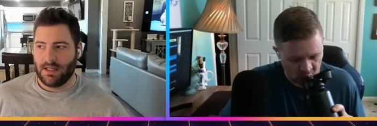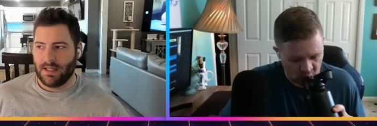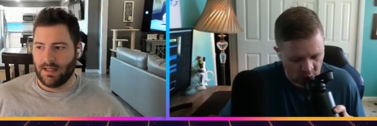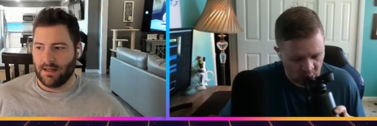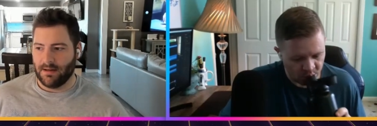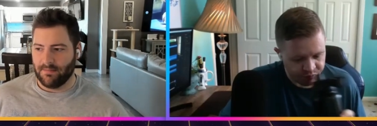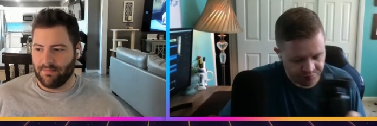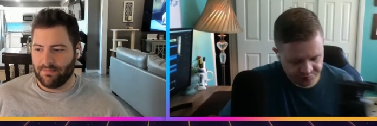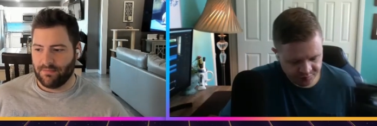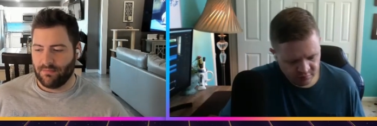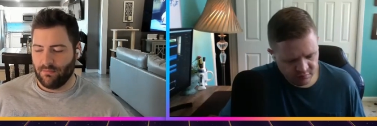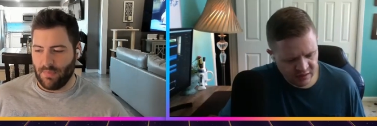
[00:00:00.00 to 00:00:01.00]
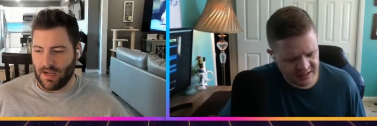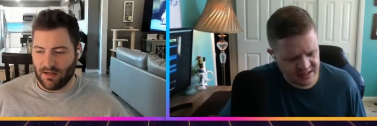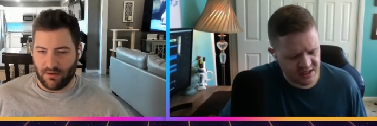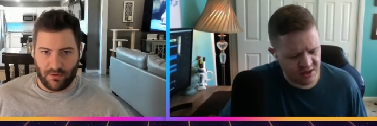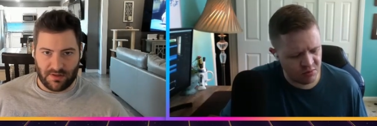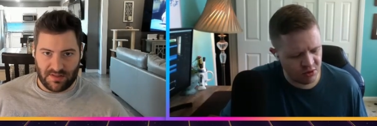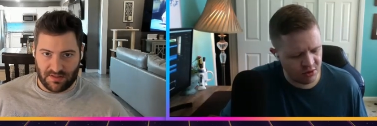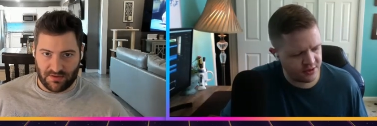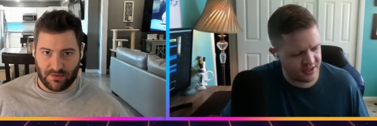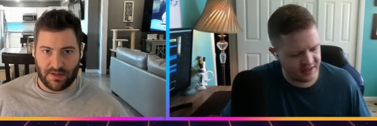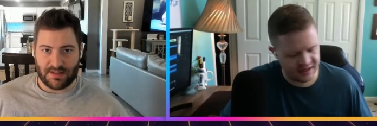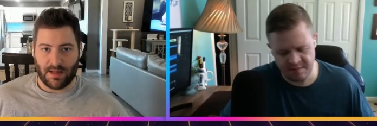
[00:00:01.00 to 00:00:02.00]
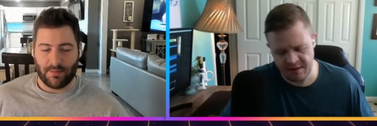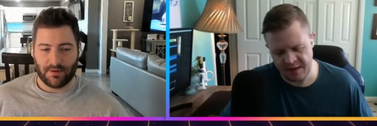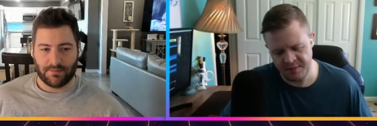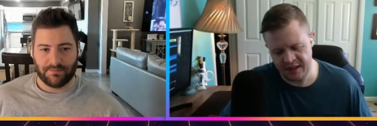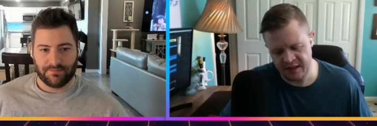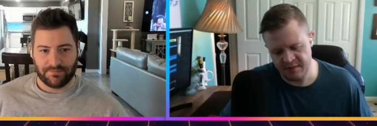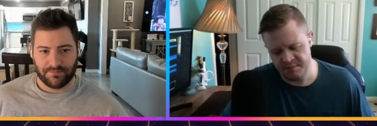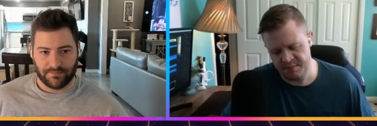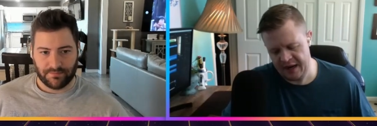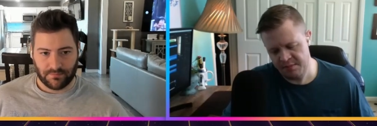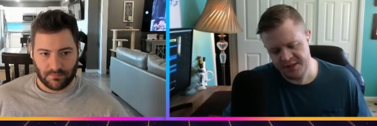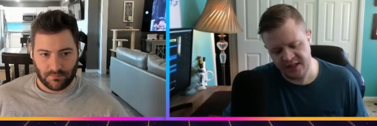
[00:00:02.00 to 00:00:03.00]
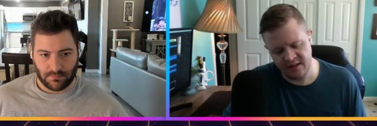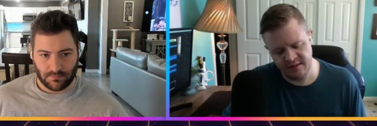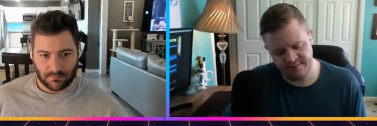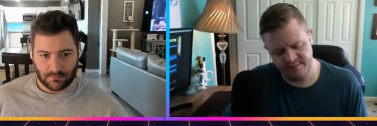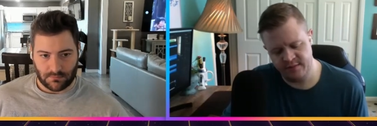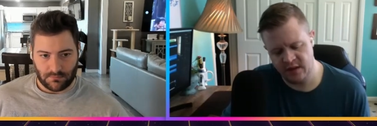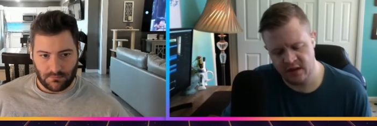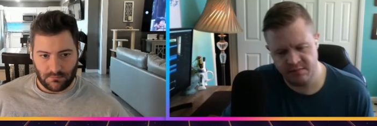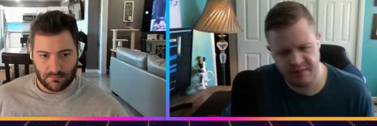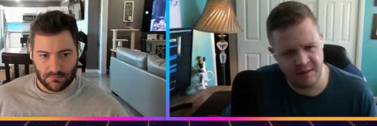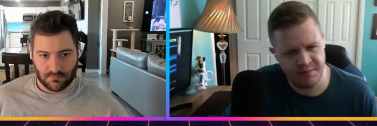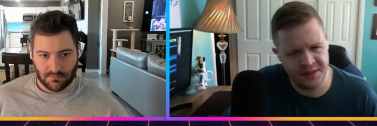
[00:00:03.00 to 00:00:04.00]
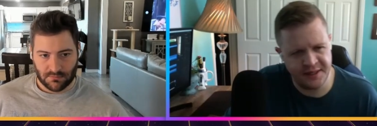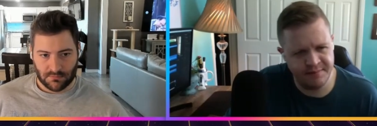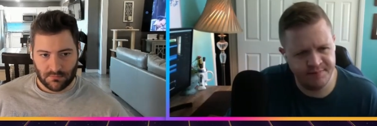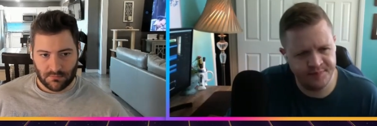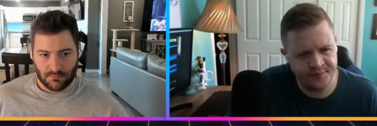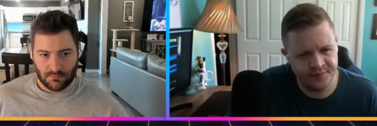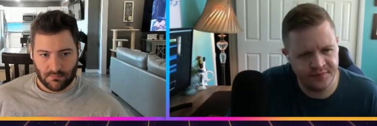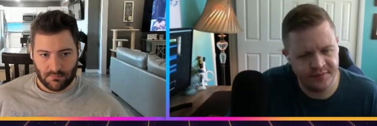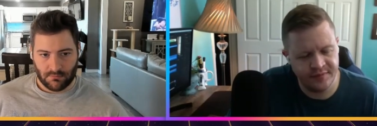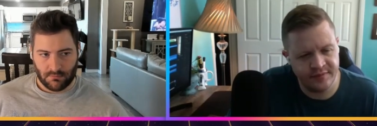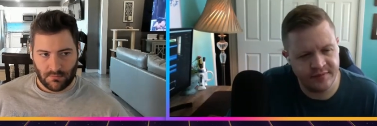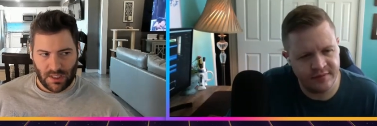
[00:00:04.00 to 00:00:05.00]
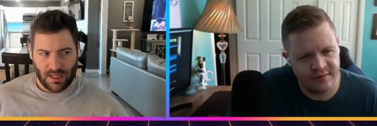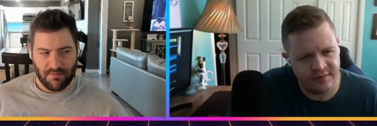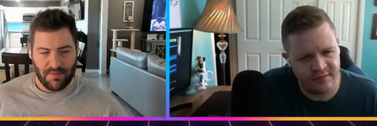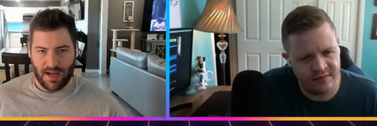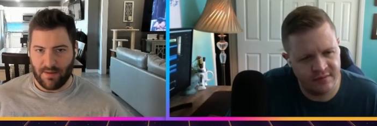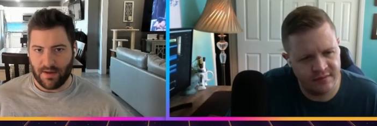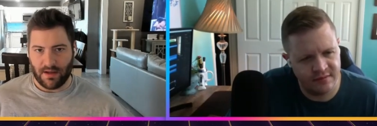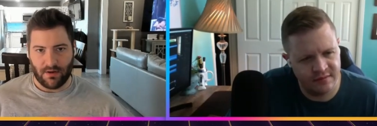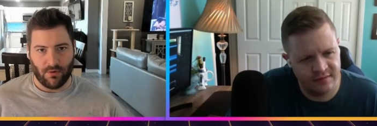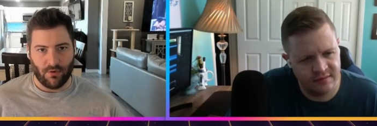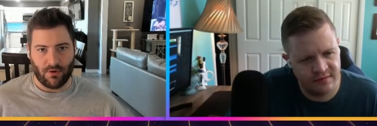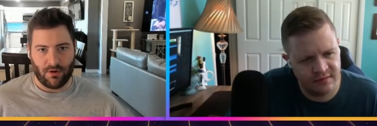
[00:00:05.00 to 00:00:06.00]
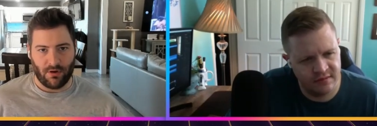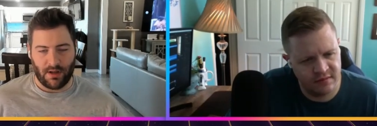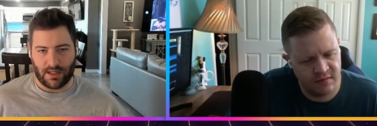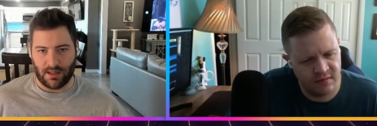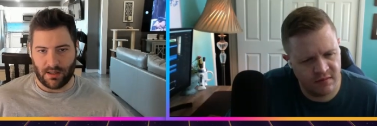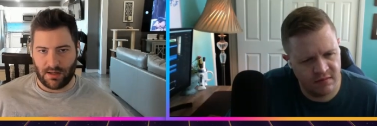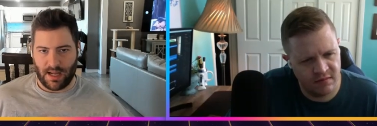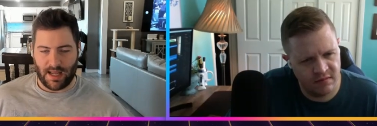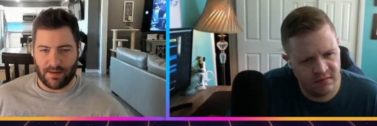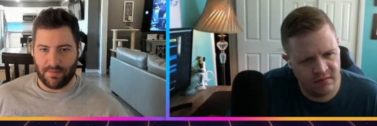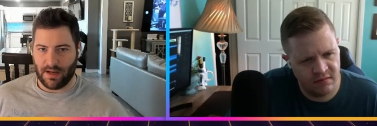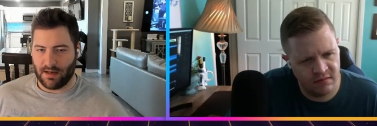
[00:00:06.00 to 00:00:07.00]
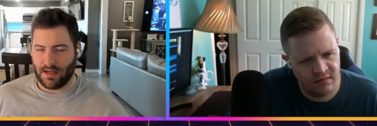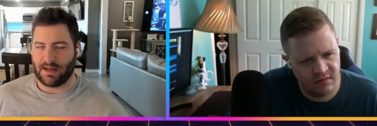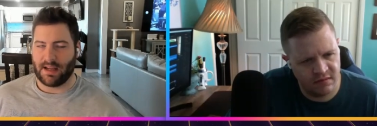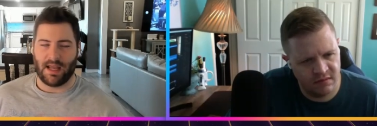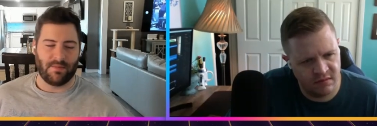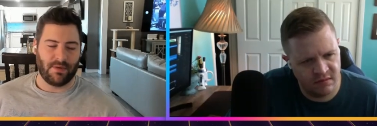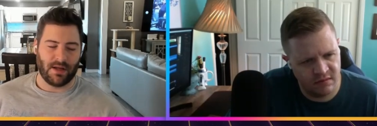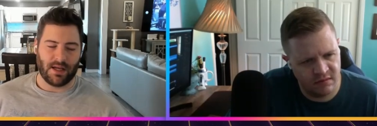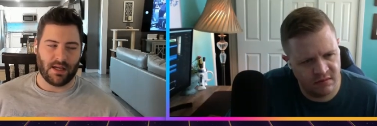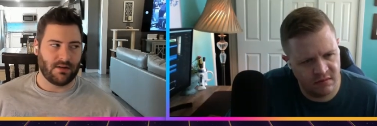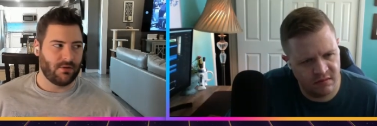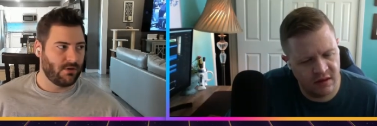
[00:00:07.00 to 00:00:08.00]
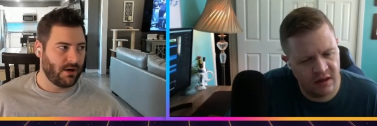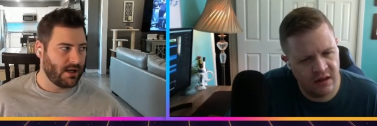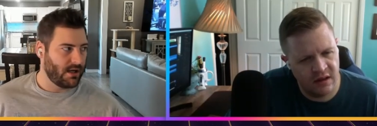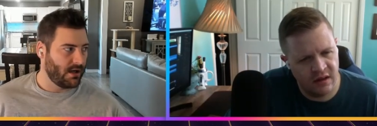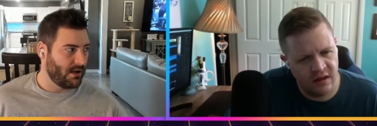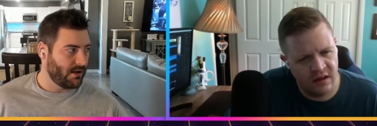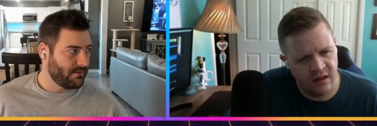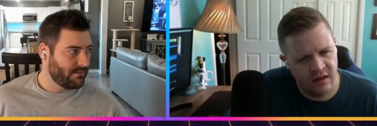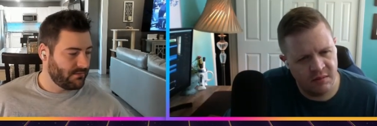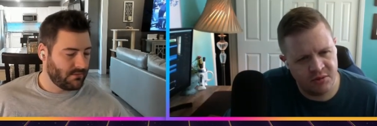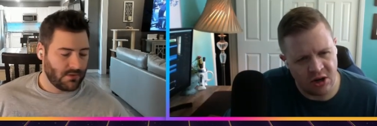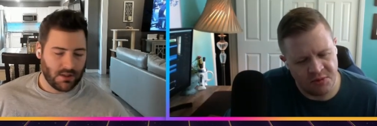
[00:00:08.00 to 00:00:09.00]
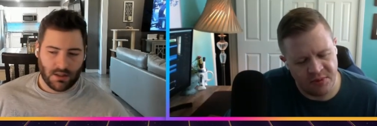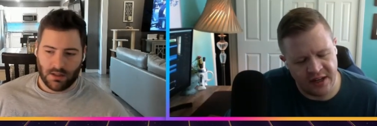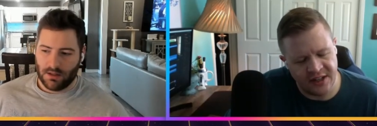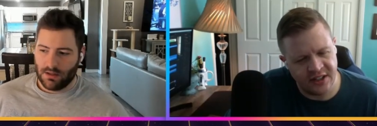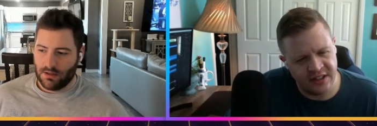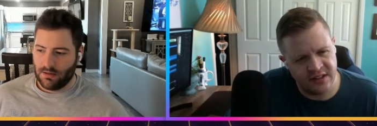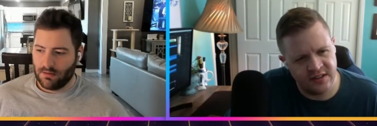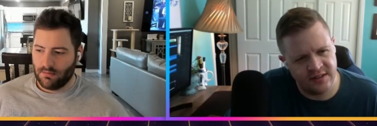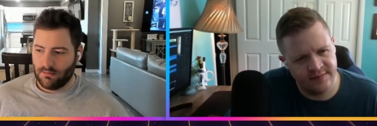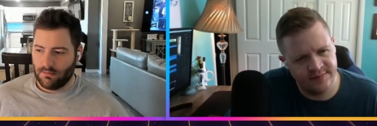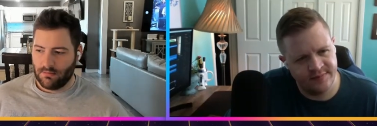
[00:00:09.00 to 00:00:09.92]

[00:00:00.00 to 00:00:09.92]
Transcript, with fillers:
Speaker 1: Um, Mandalorian season three's happening. That might be Palpatine, young Palpatine,
Speaker 2: maybe, or like a Cad Bane, not Cad Bane, or a uh, Darth Plagueis.